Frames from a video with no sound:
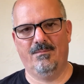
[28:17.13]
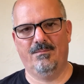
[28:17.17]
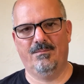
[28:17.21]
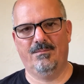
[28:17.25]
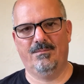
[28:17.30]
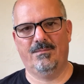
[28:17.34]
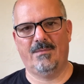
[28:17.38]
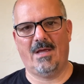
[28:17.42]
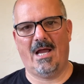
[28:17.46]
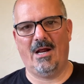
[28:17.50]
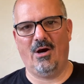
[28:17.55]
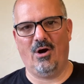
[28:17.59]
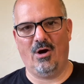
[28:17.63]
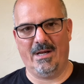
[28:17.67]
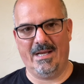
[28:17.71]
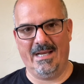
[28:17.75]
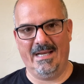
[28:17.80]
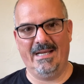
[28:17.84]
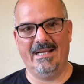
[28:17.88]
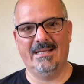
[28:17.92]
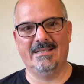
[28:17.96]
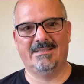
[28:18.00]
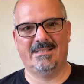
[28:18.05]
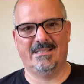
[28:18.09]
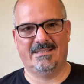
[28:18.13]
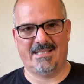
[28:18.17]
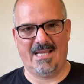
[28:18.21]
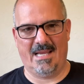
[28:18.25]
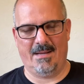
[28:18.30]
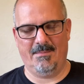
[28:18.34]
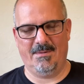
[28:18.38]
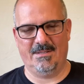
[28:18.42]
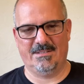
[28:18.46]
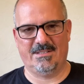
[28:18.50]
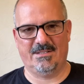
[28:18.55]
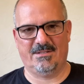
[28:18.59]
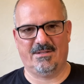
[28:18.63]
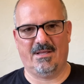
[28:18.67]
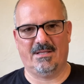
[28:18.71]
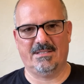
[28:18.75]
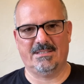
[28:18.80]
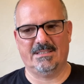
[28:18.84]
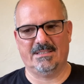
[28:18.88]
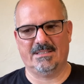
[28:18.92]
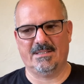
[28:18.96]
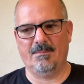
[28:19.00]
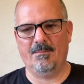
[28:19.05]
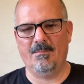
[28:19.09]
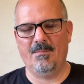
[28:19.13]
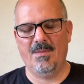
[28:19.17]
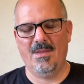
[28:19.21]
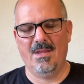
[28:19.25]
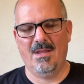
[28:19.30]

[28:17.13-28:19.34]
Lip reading: hierarchy is the same as the Thoth system.